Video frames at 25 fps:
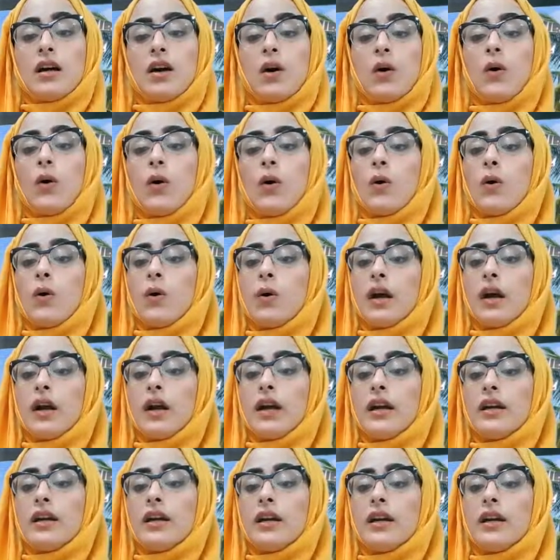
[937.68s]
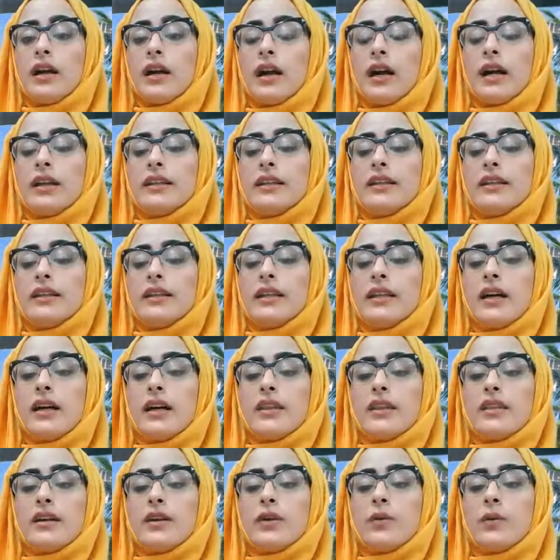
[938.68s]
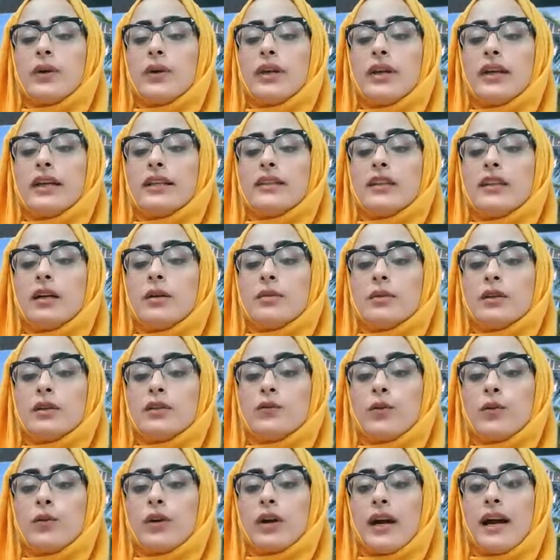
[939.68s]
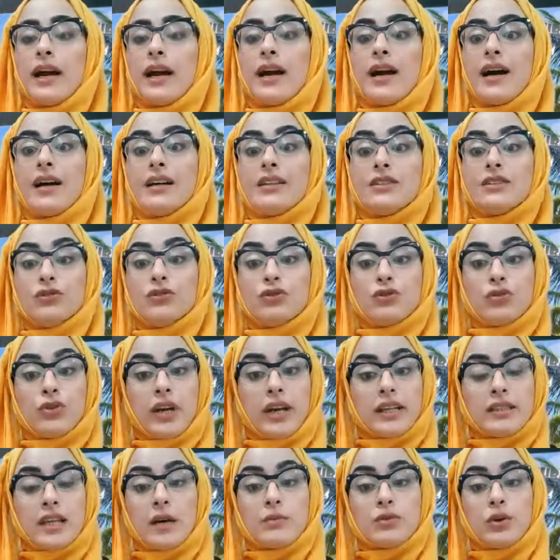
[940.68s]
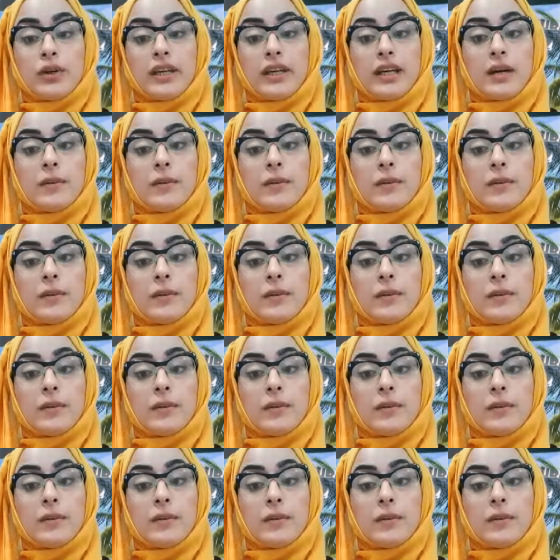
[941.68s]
Or another weak number for 100. I'm talking